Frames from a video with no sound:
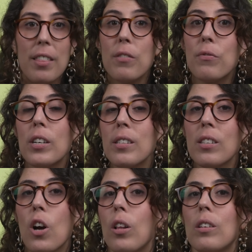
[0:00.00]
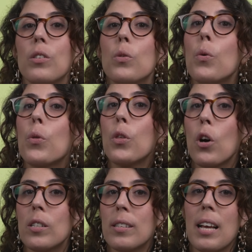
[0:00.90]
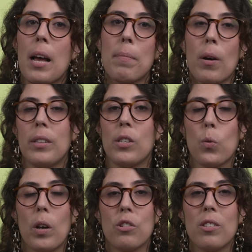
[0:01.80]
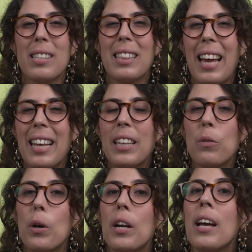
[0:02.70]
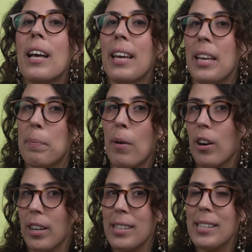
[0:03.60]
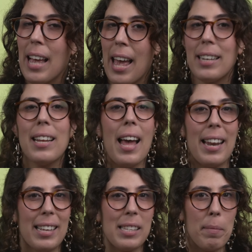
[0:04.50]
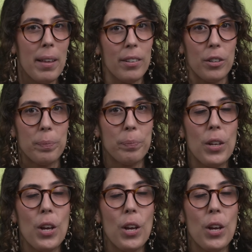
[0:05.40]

The first scholars who thought about these questions likely were Hipparchus and Anaximander,